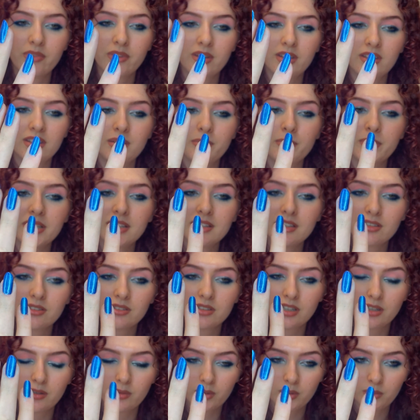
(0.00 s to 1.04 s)
depending on
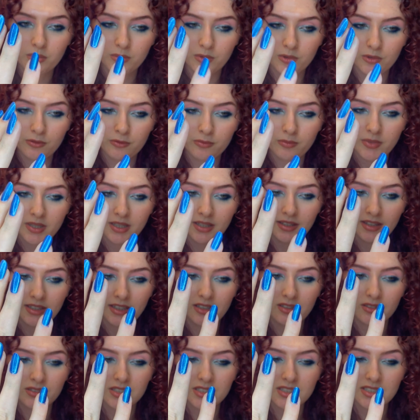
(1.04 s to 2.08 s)
how I move my
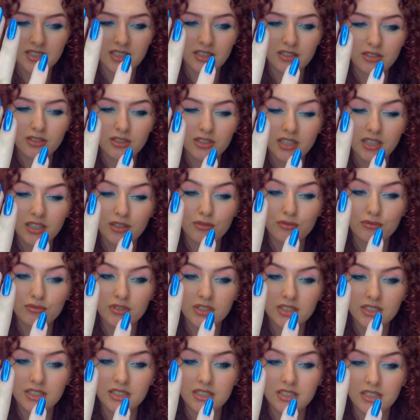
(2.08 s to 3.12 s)
nails, it's either like
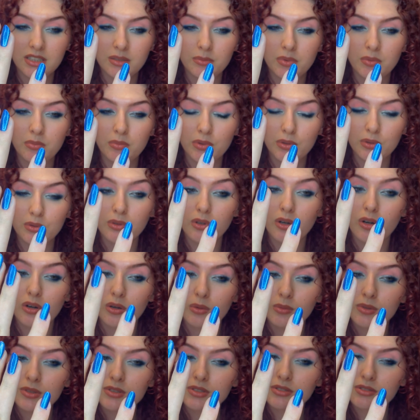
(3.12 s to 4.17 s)
really deep blue,
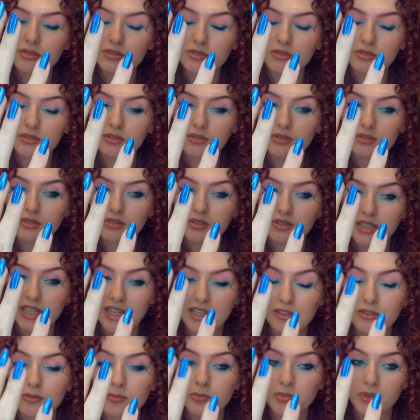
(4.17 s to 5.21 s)
almost
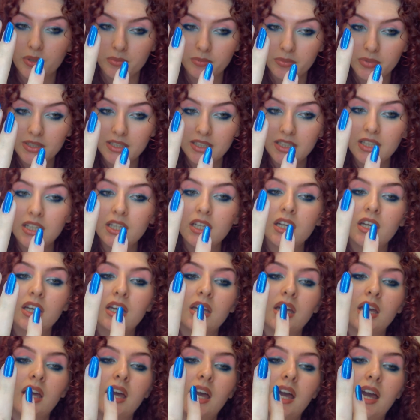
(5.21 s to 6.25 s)
kind of purpley,
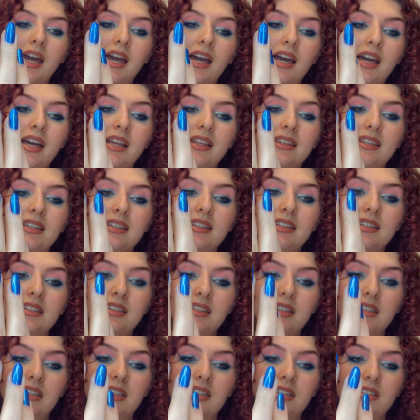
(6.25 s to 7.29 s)
and then
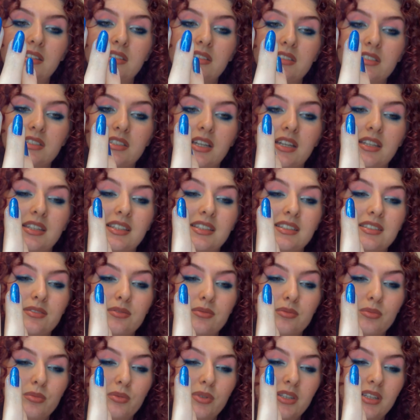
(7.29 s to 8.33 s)
the other side is
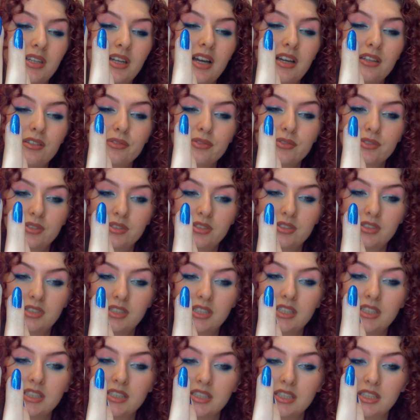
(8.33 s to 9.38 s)
kind of
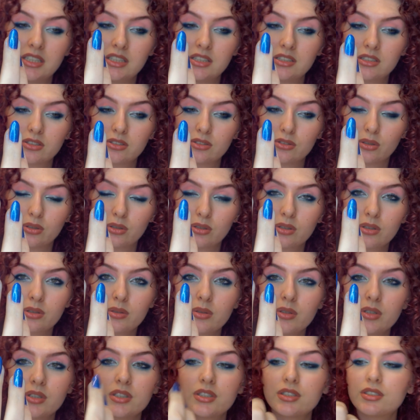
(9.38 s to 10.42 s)
tealy
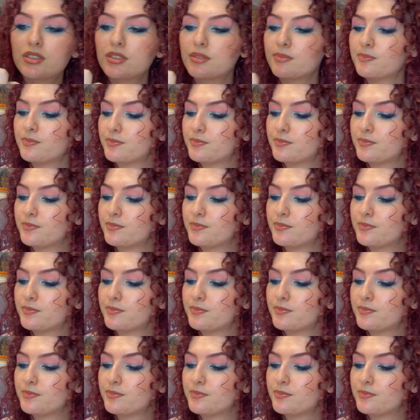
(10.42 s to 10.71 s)
turquoise.